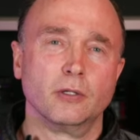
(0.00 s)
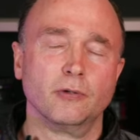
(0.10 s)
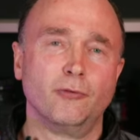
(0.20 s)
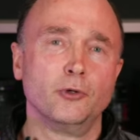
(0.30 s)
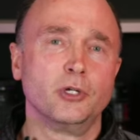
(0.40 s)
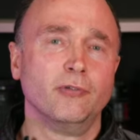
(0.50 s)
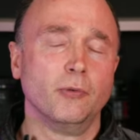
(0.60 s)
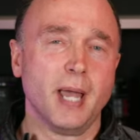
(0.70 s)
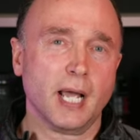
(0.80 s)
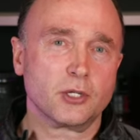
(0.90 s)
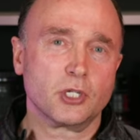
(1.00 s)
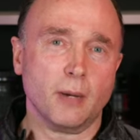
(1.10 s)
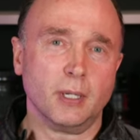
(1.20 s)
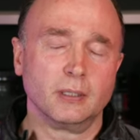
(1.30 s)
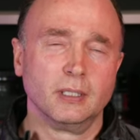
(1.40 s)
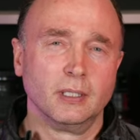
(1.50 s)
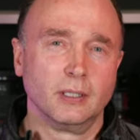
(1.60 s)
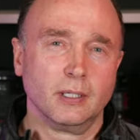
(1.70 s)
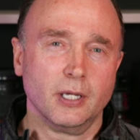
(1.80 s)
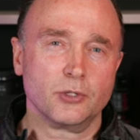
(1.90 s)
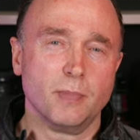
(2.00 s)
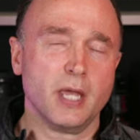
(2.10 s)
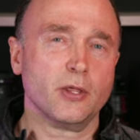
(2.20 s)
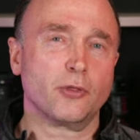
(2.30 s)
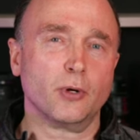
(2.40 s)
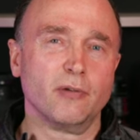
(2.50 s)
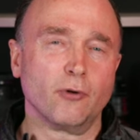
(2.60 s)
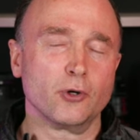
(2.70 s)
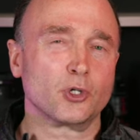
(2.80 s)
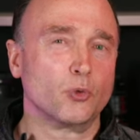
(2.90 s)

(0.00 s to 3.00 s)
The Fujifilm X Summit is May the 31st,